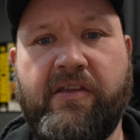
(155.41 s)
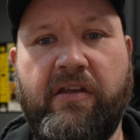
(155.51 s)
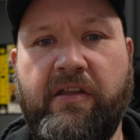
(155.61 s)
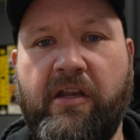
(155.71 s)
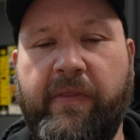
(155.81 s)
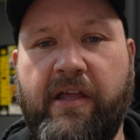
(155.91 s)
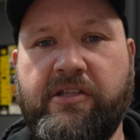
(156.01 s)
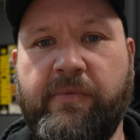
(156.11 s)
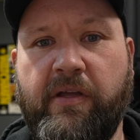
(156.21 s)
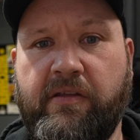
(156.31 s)
Couldn't have done it without
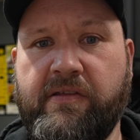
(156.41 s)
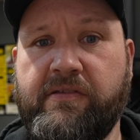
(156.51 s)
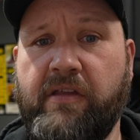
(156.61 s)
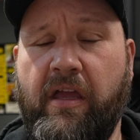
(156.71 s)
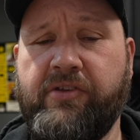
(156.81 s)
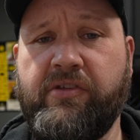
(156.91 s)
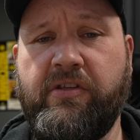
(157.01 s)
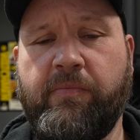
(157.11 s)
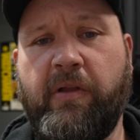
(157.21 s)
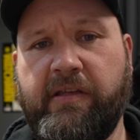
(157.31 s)
you, bud, because actually
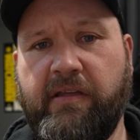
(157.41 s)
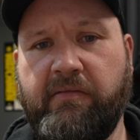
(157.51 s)
you probably did